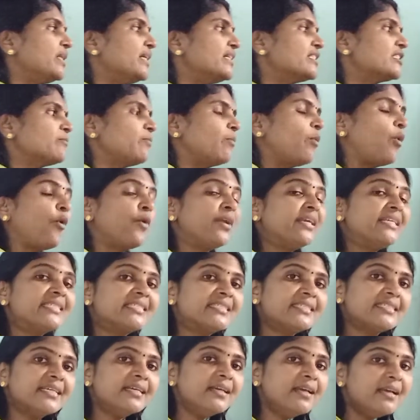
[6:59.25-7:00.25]
this
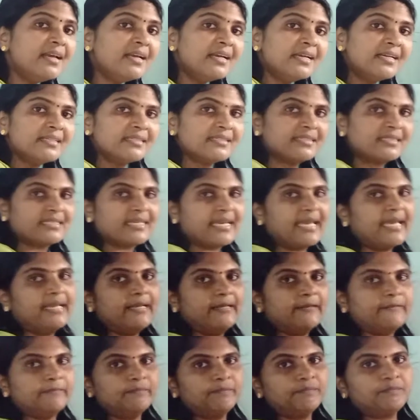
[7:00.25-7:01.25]
moist skin.